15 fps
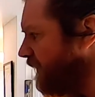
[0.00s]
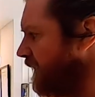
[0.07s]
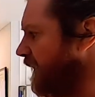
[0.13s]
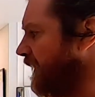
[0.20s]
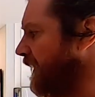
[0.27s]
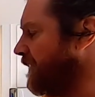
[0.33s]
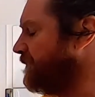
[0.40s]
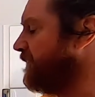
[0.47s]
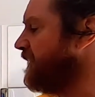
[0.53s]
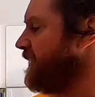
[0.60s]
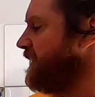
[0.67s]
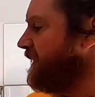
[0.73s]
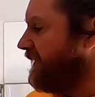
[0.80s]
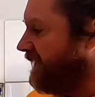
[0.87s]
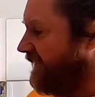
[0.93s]

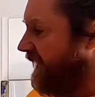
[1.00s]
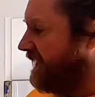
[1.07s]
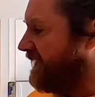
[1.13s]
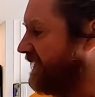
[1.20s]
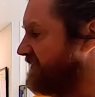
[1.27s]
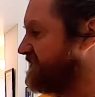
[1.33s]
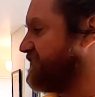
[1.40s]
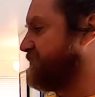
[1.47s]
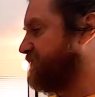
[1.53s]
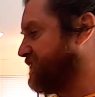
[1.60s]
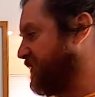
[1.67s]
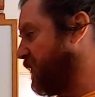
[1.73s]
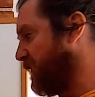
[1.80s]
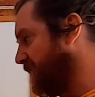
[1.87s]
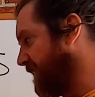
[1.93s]
In that case, you could
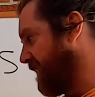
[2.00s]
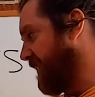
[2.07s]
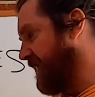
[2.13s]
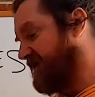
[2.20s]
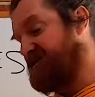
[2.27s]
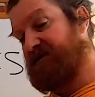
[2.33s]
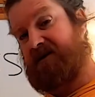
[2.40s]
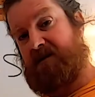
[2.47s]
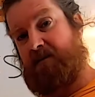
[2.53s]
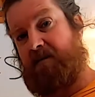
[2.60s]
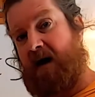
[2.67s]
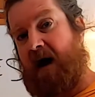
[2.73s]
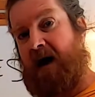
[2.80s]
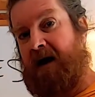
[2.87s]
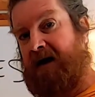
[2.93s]
go in and actually
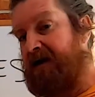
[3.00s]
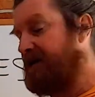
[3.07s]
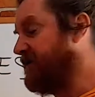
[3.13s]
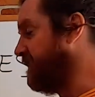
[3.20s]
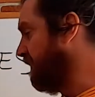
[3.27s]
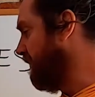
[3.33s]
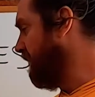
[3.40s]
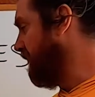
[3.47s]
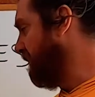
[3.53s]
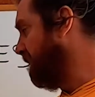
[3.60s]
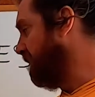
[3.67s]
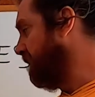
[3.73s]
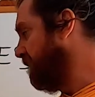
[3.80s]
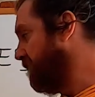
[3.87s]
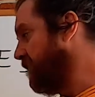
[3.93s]
mine
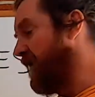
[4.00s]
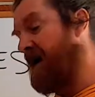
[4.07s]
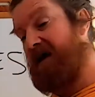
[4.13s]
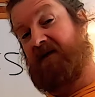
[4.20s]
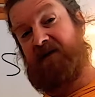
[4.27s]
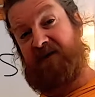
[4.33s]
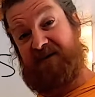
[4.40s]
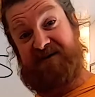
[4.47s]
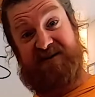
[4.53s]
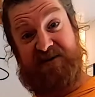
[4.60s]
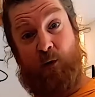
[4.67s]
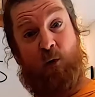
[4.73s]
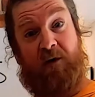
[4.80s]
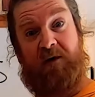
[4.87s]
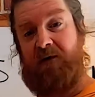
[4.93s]
the
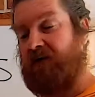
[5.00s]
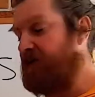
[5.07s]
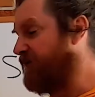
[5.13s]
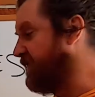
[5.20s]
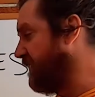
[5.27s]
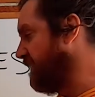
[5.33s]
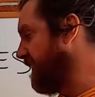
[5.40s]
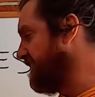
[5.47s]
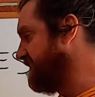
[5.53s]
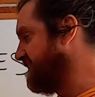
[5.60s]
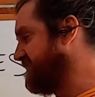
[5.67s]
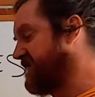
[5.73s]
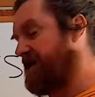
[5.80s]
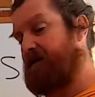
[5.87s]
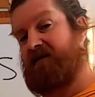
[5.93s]
soil or the lake
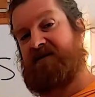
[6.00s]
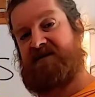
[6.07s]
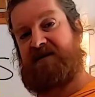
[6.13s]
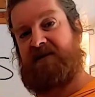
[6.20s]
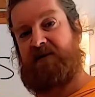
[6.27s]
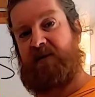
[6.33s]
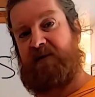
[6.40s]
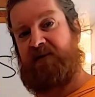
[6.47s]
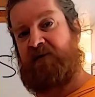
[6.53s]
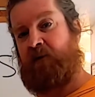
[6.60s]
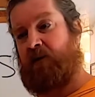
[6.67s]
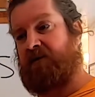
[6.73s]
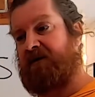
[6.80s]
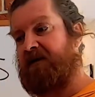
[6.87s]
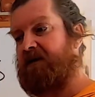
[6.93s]
sediments that have been
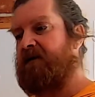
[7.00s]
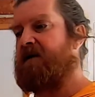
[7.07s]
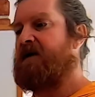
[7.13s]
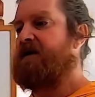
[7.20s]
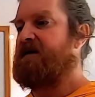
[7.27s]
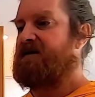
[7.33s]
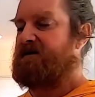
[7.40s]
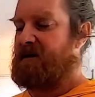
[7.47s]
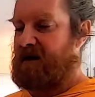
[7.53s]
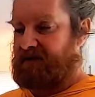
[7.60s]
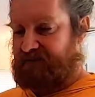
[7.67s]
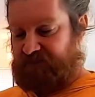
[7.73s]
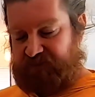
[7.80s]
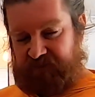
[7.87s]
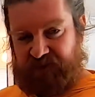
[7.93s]
formed here. You may
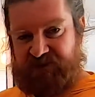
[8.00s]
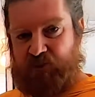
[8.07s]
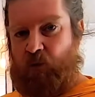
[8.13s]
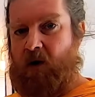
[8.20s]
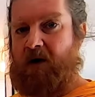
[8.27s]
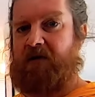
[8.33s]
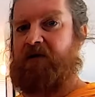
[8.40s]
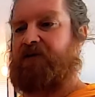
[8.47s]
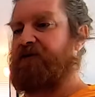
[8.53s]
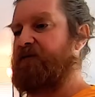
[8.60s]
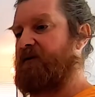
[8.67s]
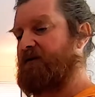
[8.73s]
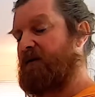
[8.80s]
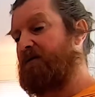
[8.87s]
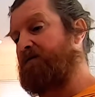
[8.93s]
have to flush water
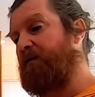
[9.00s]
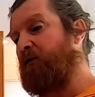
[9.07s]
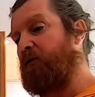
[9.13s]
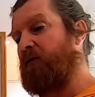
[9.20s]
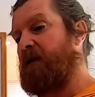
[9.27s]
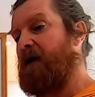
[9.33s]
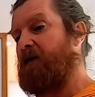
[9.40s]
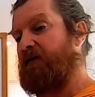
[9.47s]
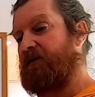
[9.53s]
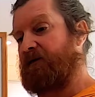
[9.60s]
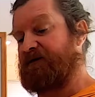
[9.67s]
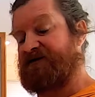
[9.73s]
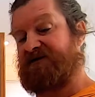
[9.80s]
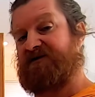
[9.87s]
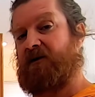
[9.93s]
through them and pull out
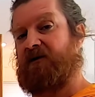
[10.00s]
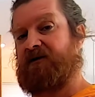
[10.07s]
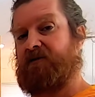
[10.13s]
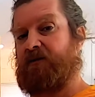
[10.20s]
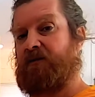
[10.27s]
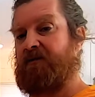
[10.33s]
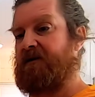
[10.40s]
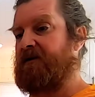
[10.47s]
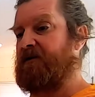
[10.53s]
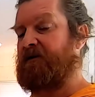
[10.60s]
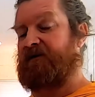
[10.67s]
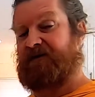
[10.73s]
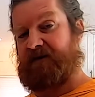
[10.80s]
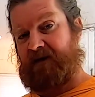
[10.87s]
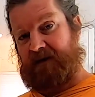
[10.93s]
those soluble
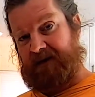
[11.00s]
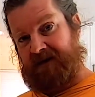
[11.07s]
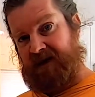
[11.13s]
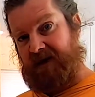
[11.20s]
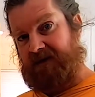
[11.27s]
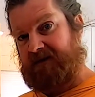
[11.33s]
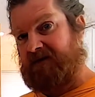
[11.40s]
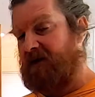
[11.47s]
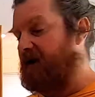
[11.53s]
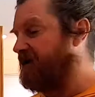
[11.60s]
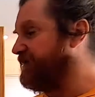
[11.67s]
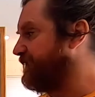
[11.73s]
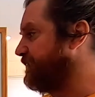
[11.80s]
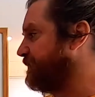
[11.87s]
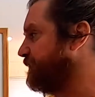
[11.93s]
minerals and then again
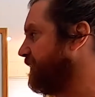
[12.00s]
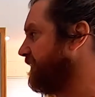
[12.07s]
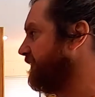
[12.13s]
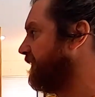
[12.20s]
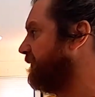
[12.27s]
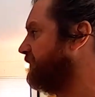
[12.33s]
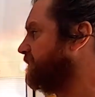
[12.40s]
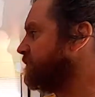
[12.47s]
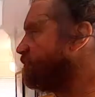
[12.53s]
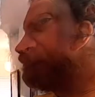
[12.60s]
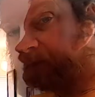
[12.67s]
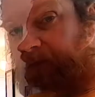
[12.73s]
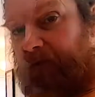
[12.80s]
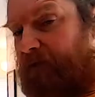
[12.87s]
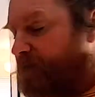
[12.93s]
concentrate them.
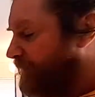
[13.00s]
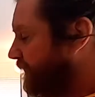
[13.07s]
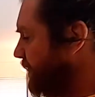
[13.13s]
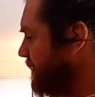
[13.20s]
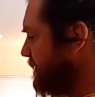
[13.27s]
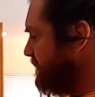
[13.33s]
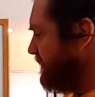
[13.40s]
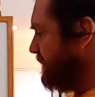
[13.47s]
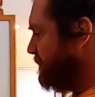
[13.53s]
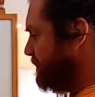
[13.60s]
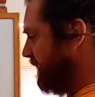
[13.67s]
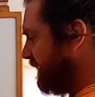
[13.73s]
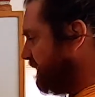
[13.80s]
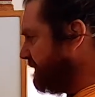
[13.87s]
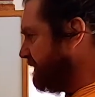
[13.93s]
So the
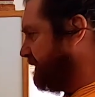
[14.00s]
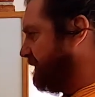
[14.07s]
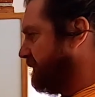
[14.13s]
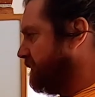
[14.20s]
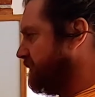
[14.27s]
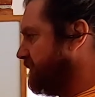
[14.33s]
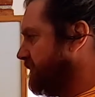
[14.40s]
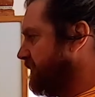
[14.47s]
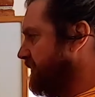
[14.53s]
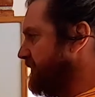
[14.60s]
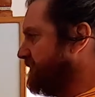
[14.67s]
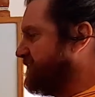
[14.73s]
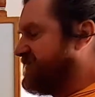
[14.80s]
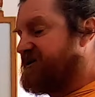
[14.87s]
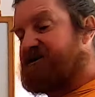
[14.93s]
biggest
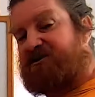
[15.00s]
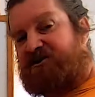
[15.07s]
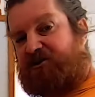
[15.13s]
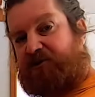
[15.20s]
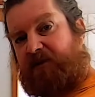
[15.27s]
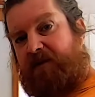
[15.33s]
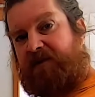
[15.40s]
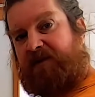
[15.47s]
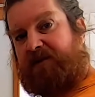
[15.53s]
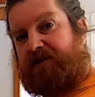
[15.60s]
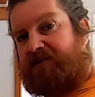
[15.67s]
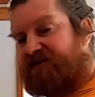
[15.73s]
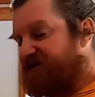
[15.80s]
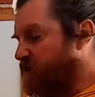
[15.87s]
kind of contributor